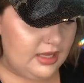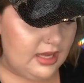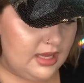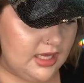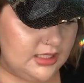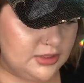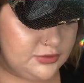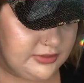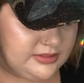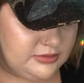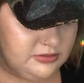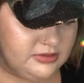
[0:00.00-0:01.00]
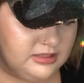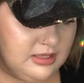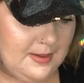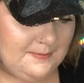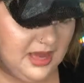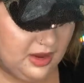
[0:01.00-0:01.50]
and translucent
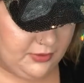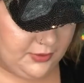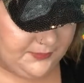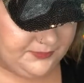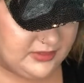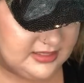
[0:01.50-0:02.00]
powder.